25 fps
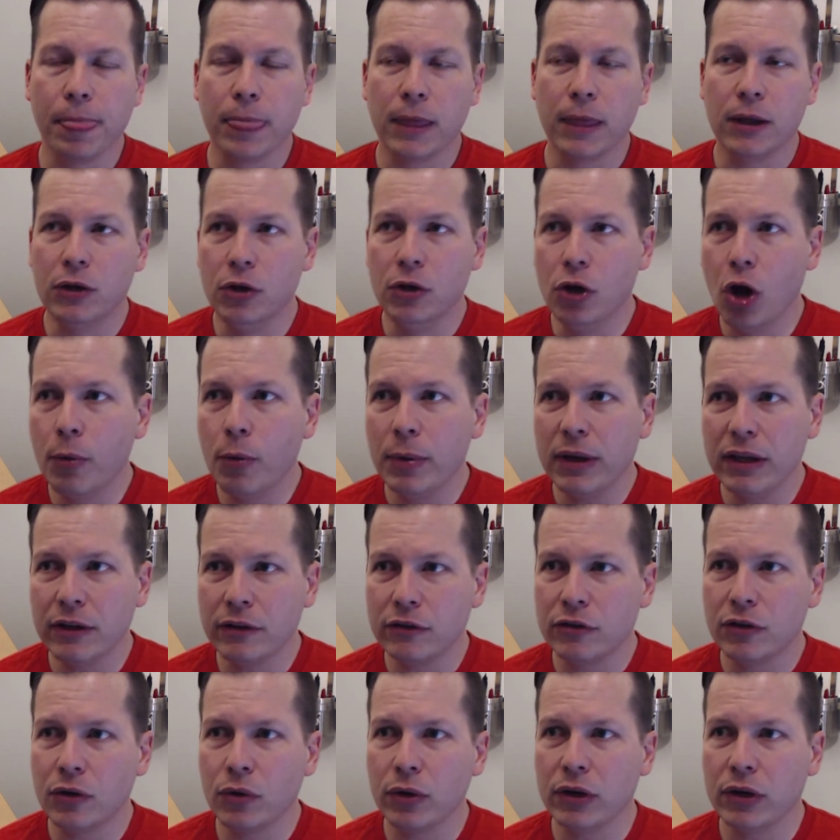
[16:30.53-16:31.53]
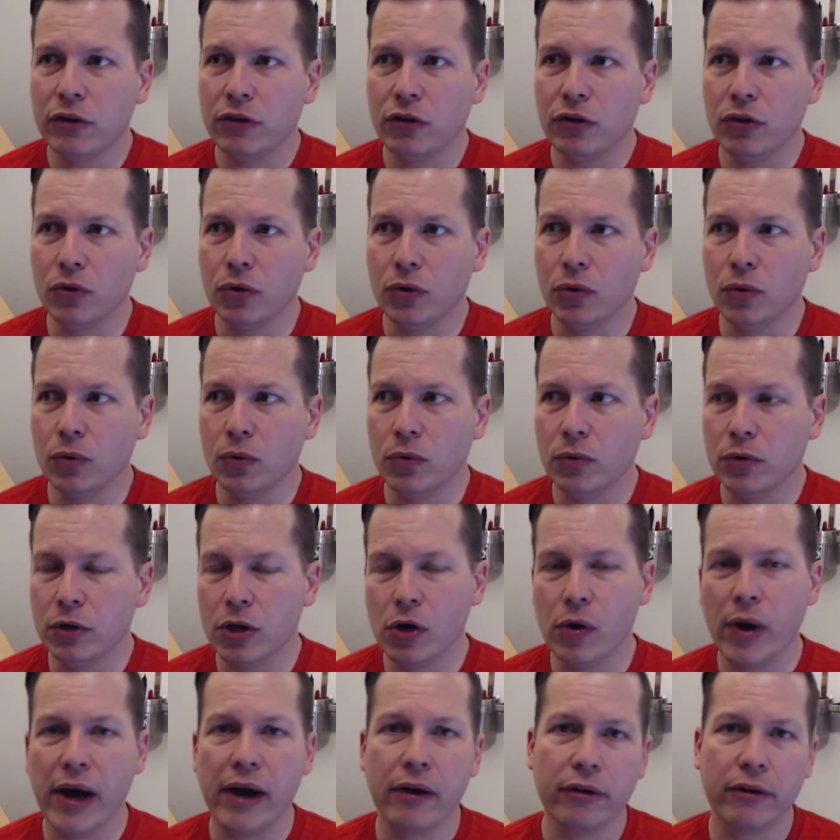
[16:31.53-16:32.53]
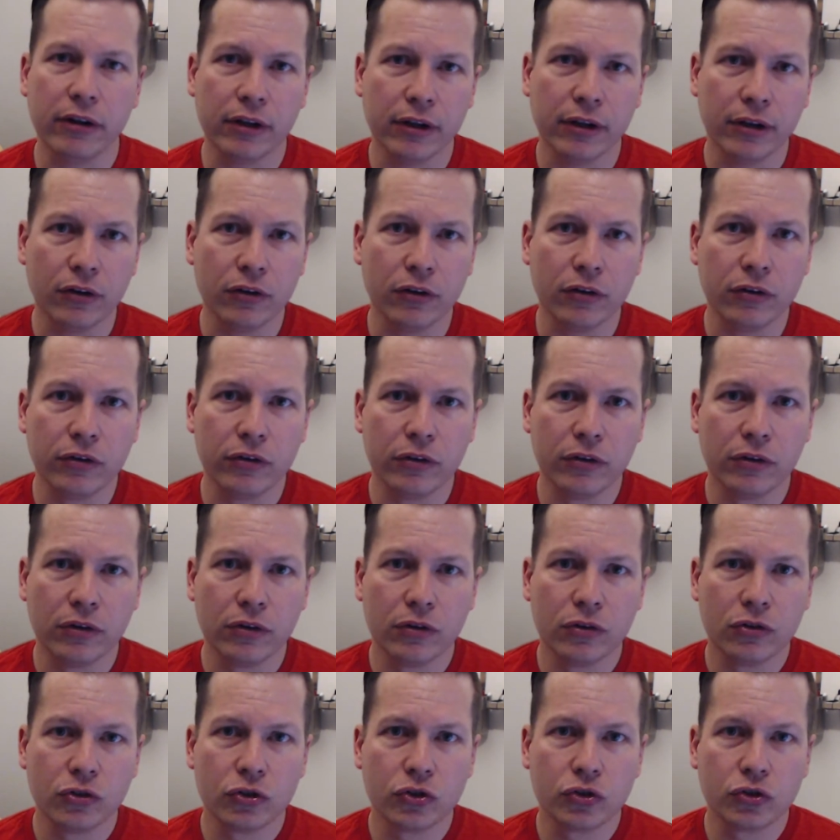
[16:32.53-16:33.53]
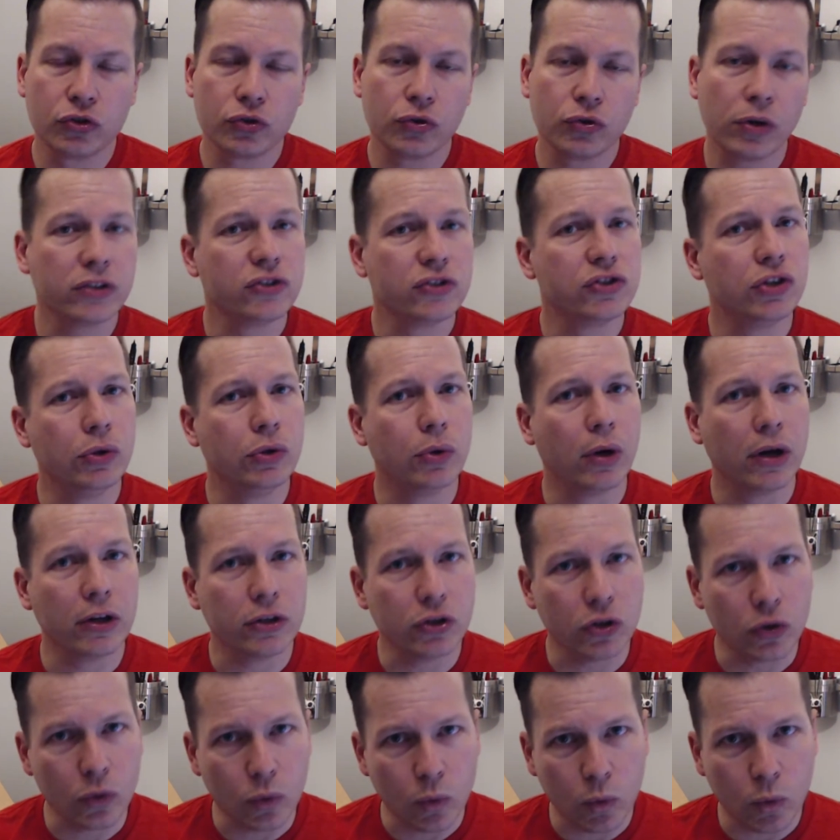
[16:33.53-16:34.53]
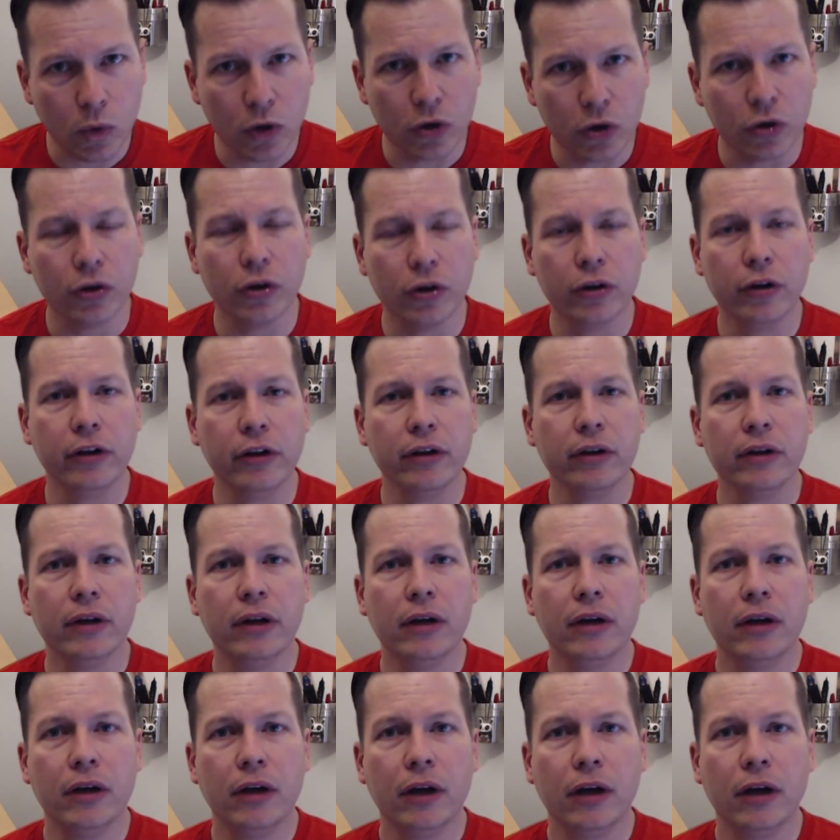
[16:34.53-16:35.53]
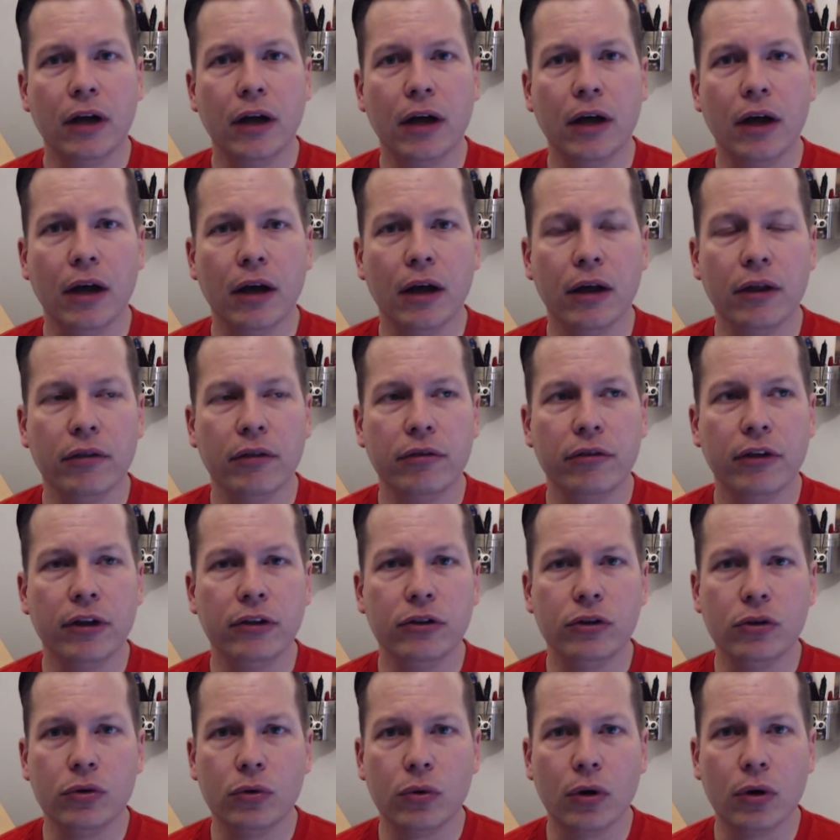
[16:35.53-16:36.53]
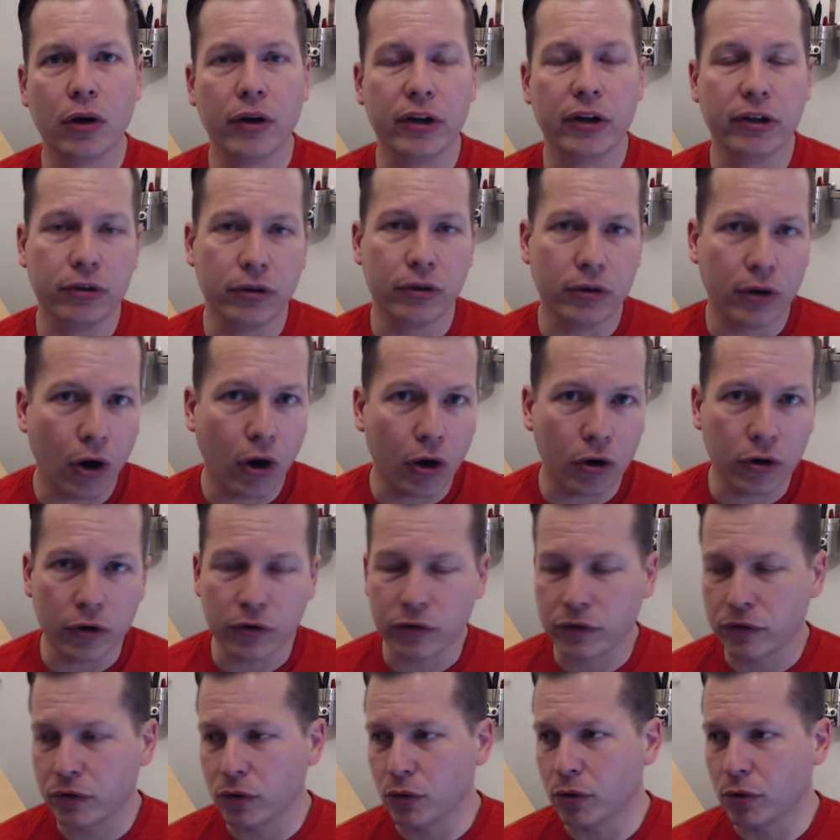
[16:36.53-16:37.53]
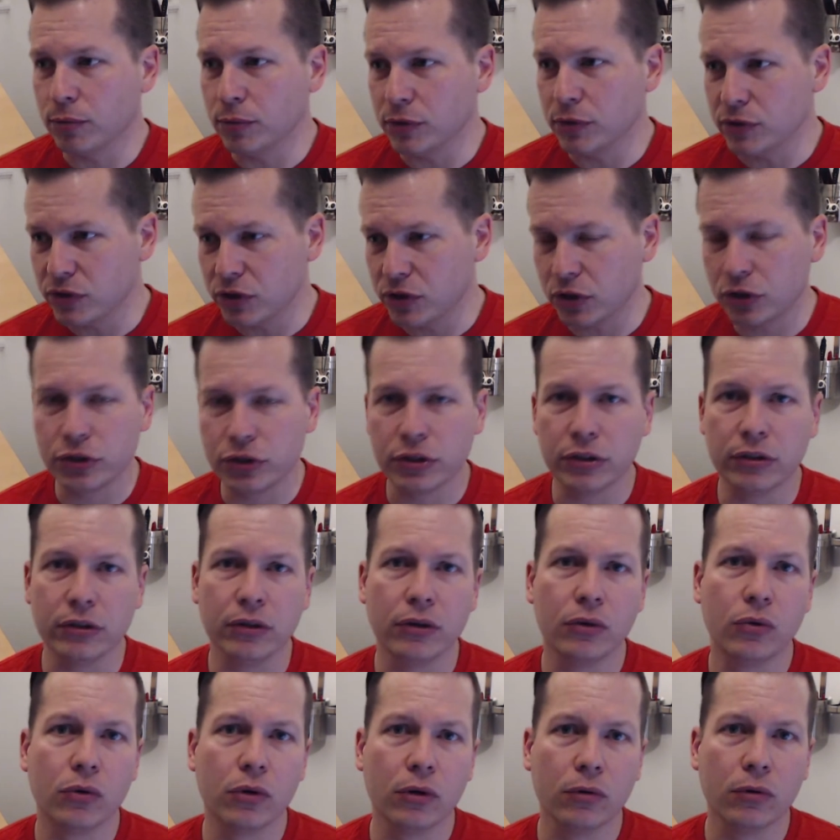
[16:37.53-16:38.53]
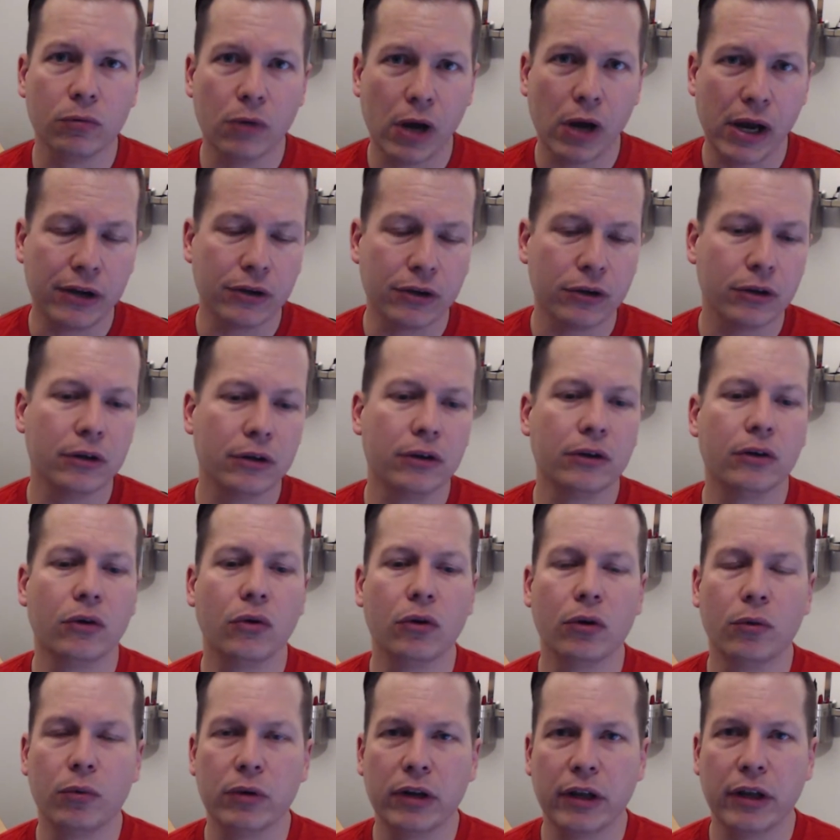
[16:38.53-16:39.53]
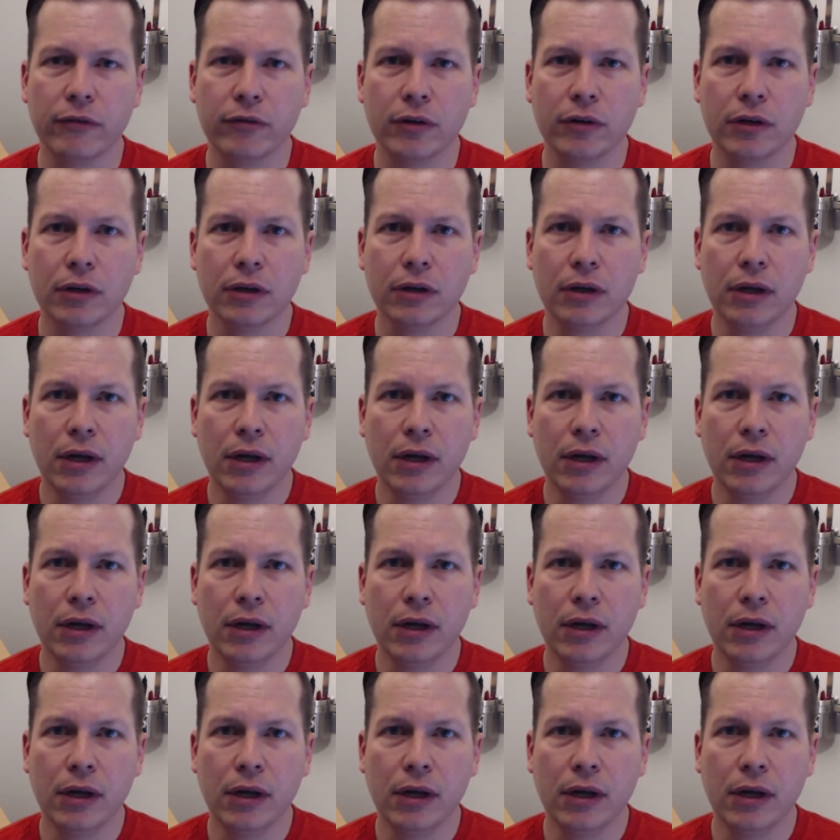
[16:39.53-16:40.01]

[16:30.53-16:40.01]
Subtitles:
nobody is going to go out and trust you on your word that you are a good artist or musician or writer or whatever.